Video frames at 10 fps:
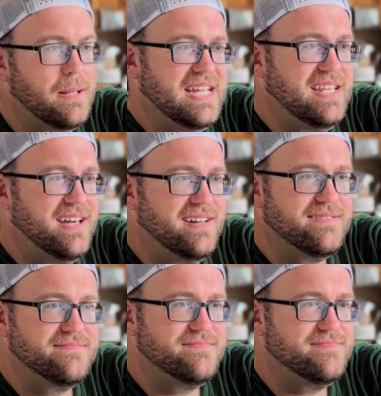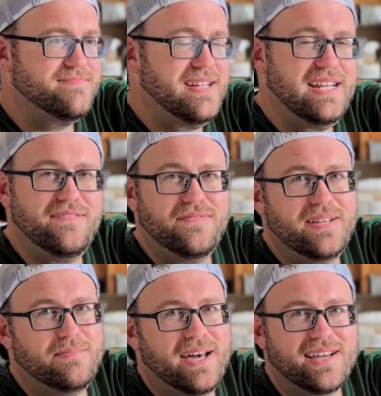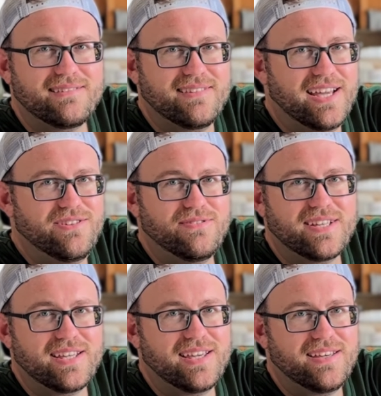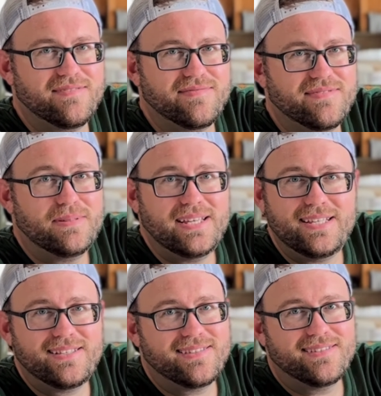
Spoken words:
And yeah, any feedback that you can give, please,